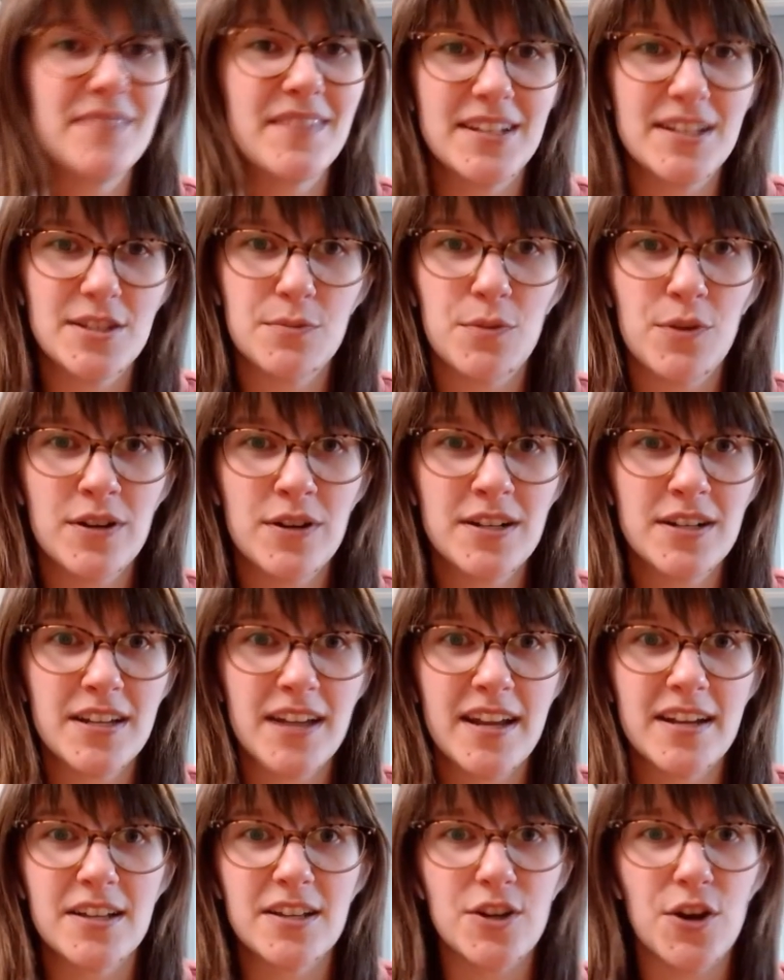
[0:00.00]
It's important to
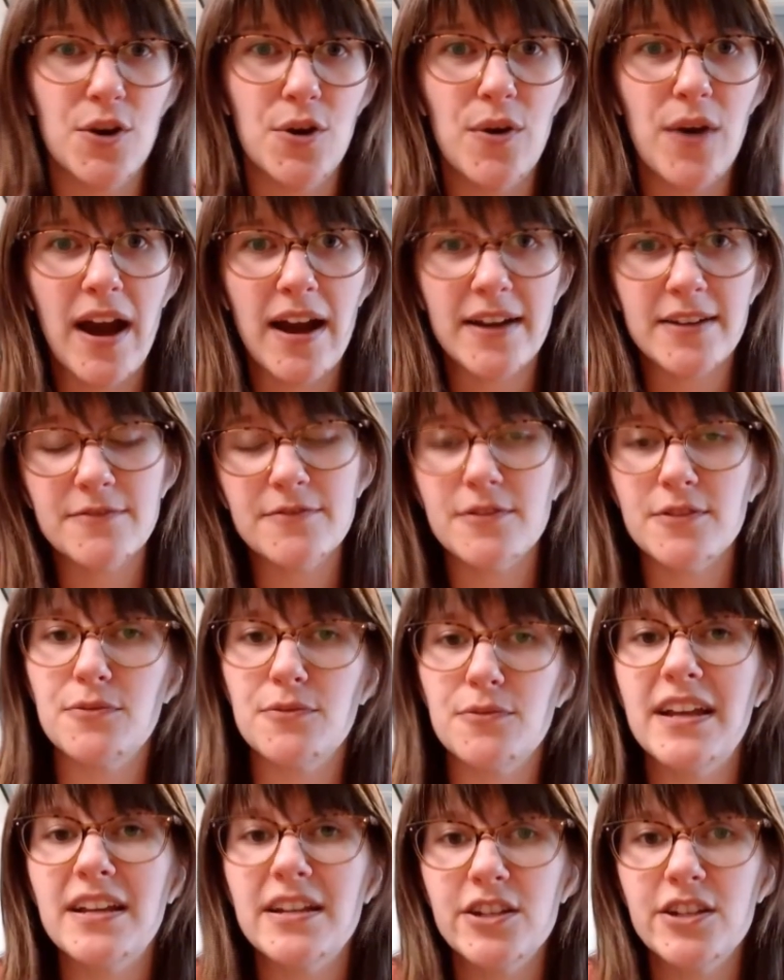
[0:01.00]
kind of go out of your
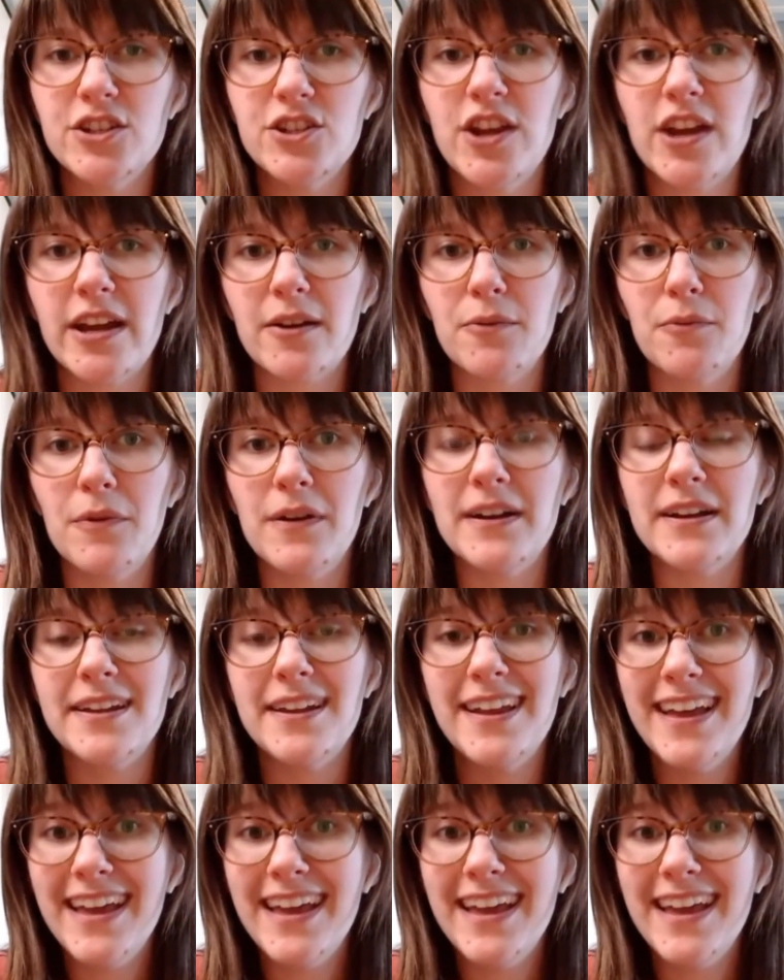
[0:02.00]
way to check what